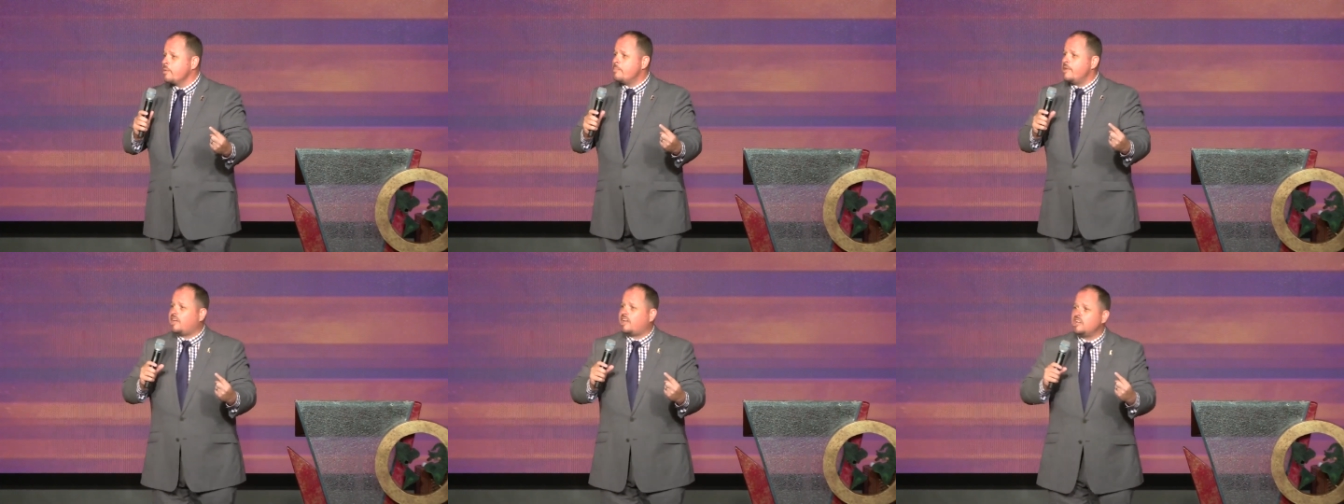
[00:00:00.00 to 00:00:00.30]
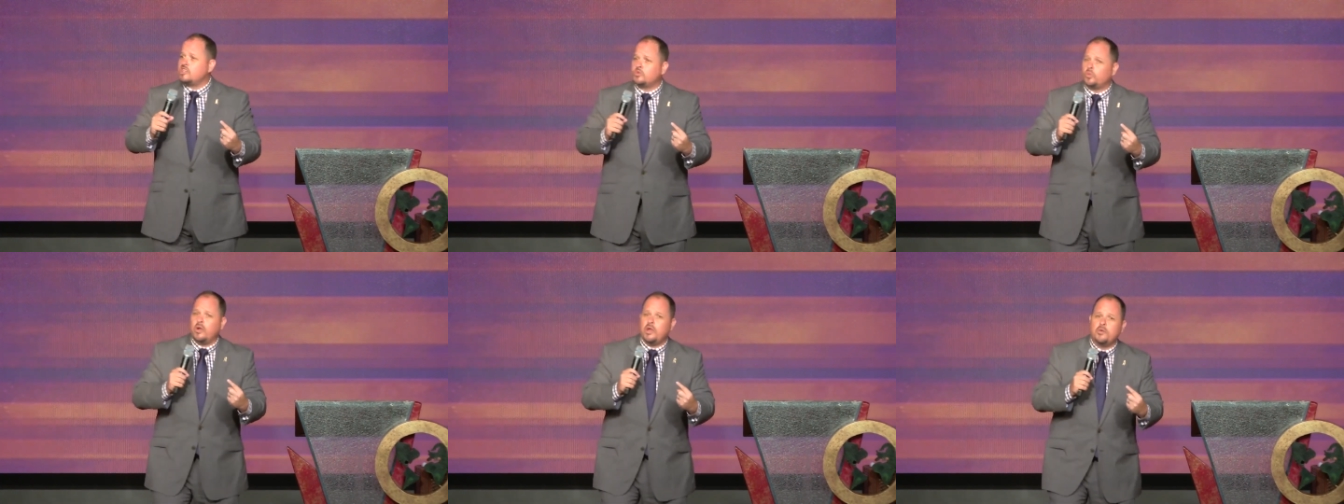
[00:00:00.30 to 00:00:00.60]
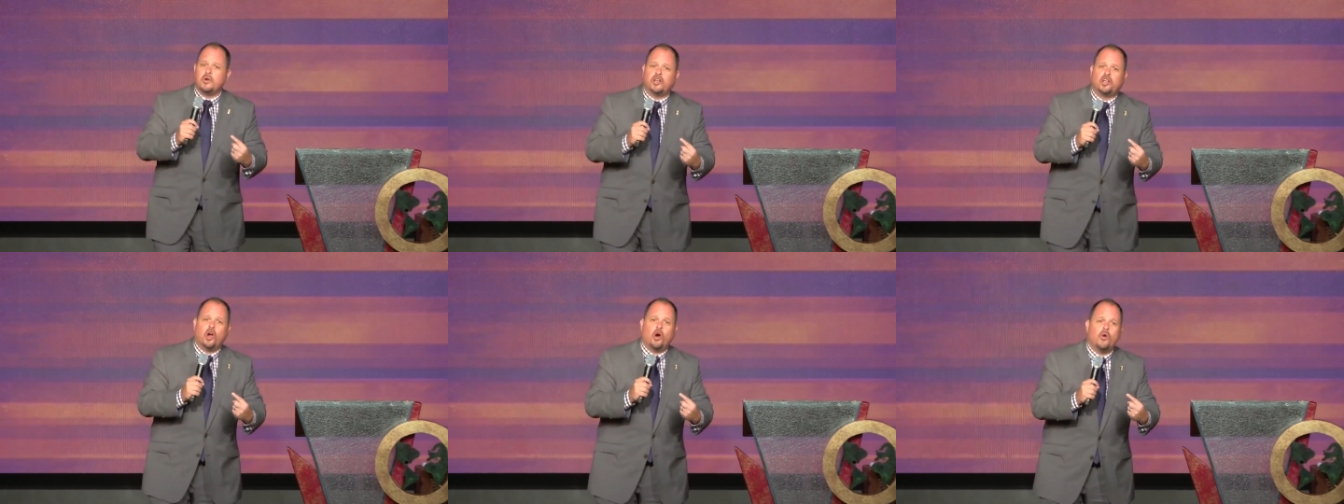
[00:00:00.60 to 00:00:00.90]
Because we
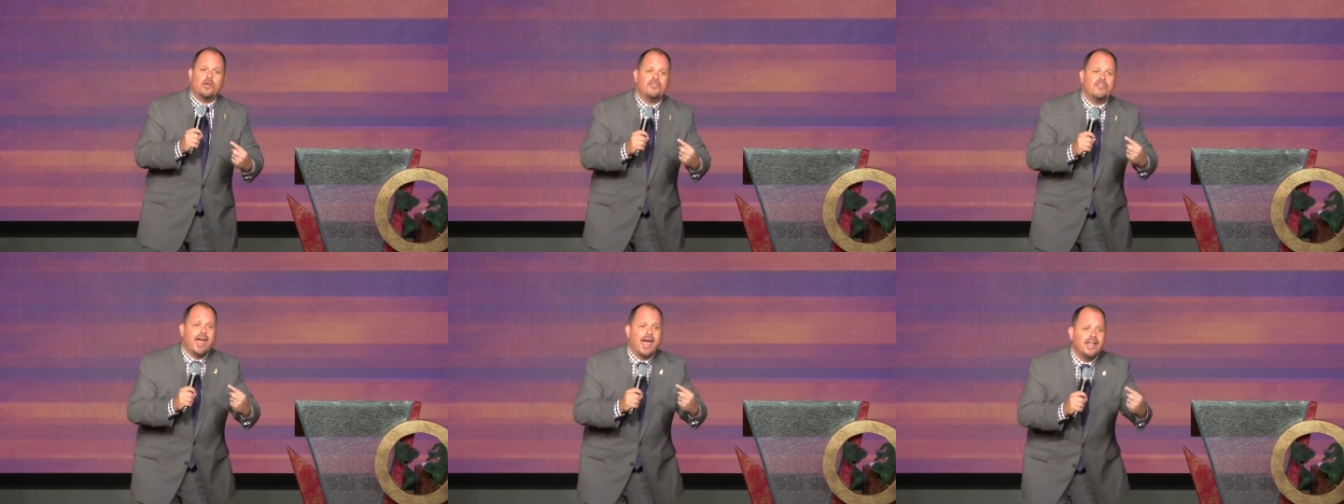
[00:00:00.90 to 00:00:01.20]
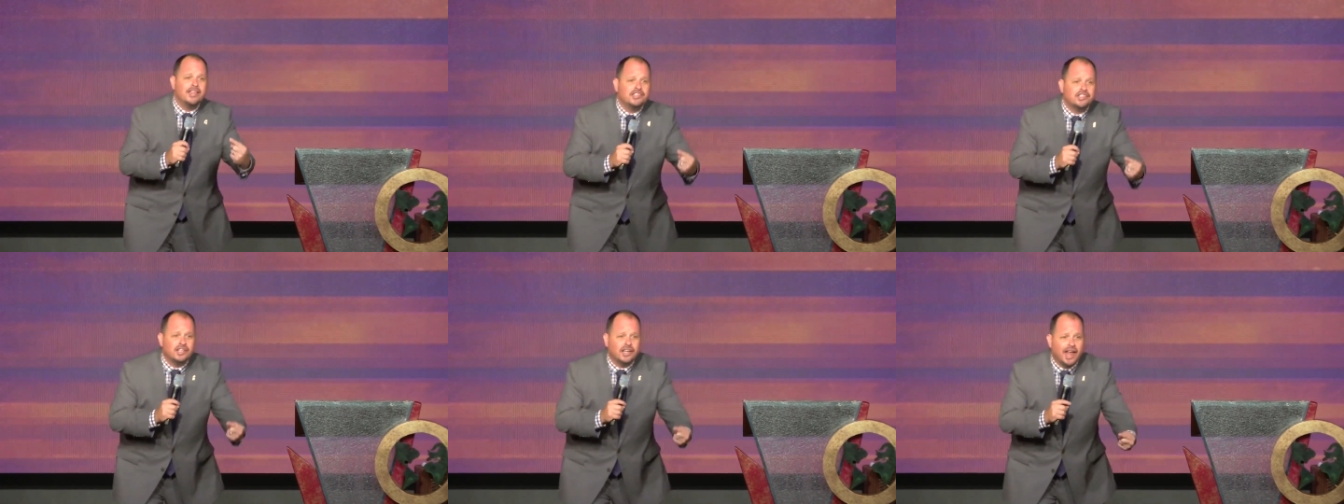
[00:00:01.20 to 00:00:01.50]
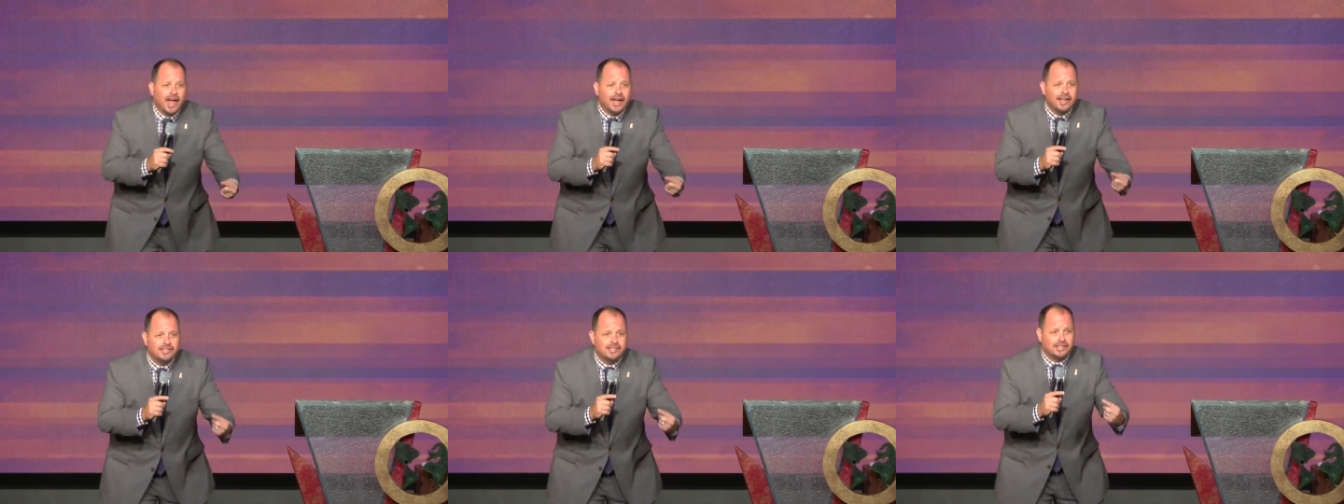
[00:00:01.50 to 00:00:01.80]
would go
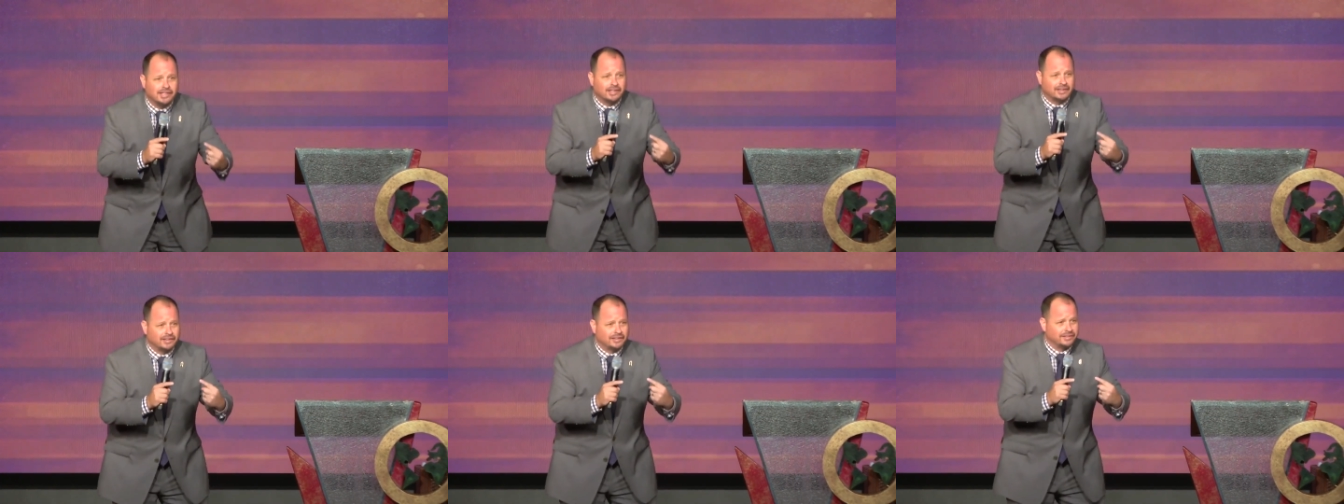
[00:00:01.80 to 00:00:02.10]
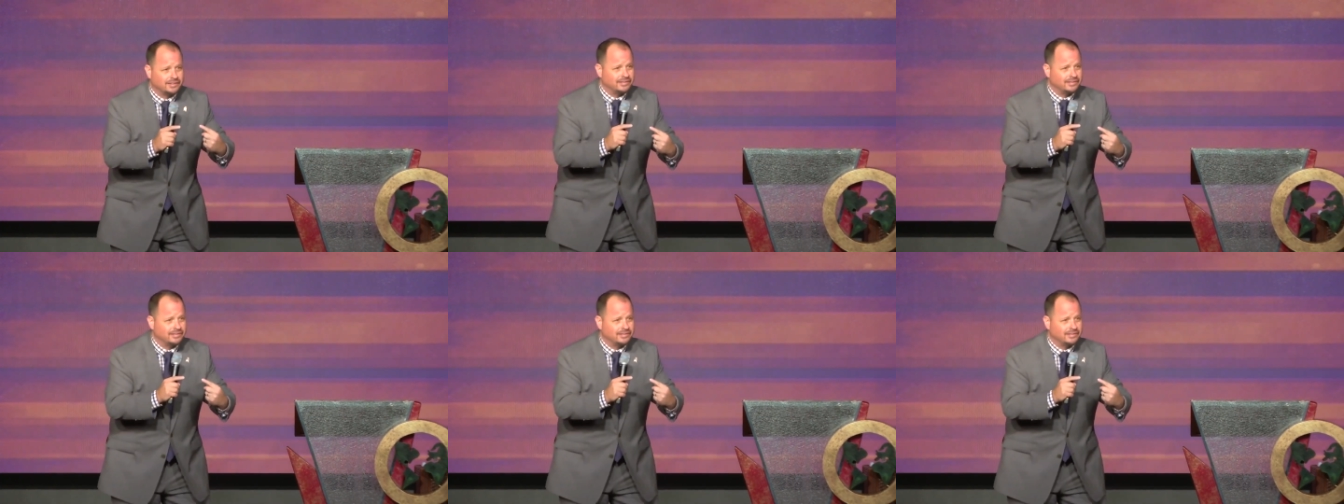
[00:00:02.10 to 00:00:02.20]
evangelizing.